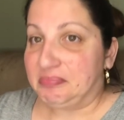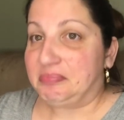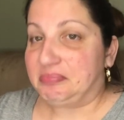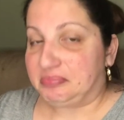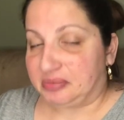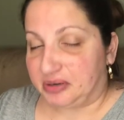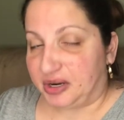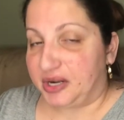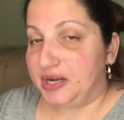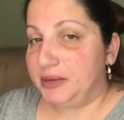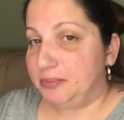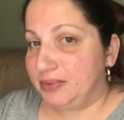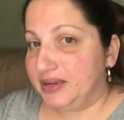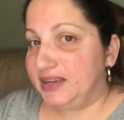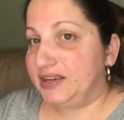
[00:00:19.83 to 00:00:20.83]
pretty
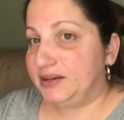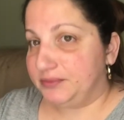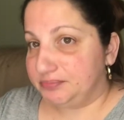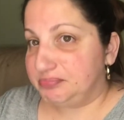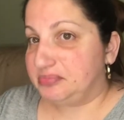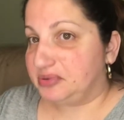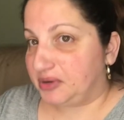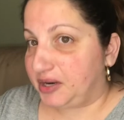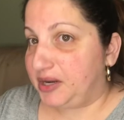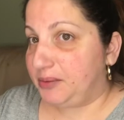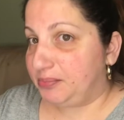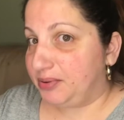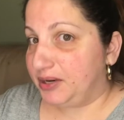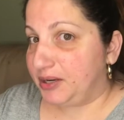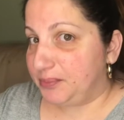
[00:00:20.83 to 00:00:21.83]
big, pretty,
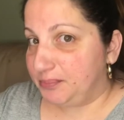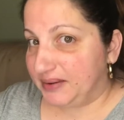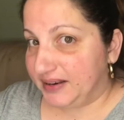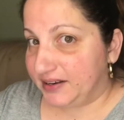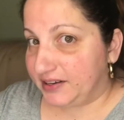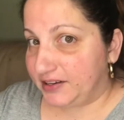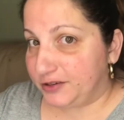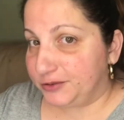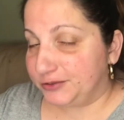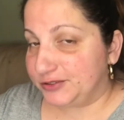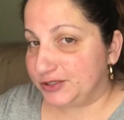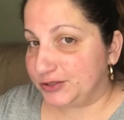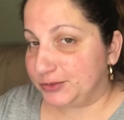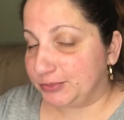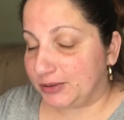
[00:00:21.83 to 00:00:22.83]
pretty big
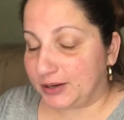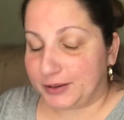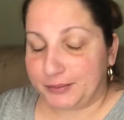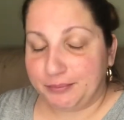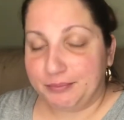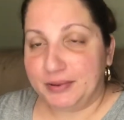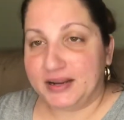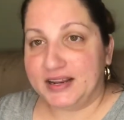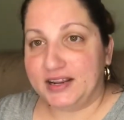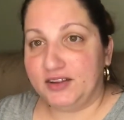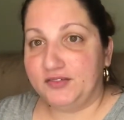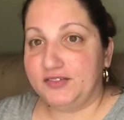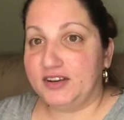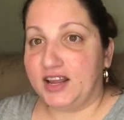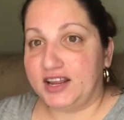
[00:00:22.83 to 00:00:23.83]
YouTuber. But
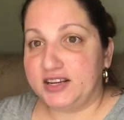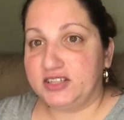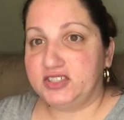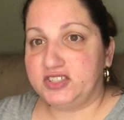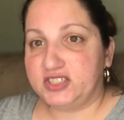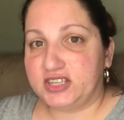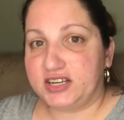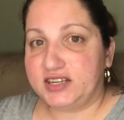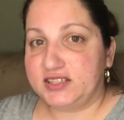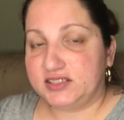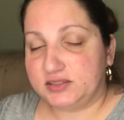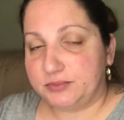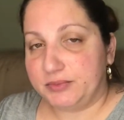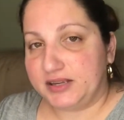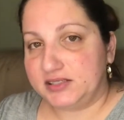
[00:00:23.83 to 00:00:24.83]
if not, you should. He's
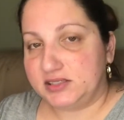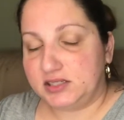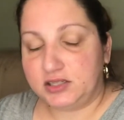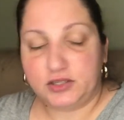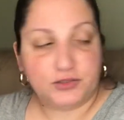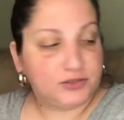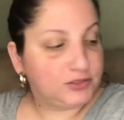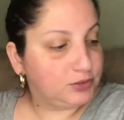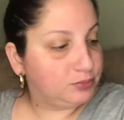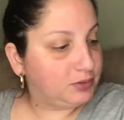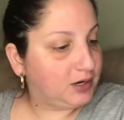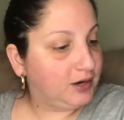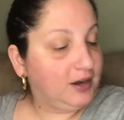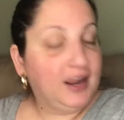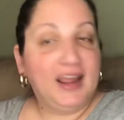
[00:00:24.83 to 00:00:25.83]
an amazing YouTuber.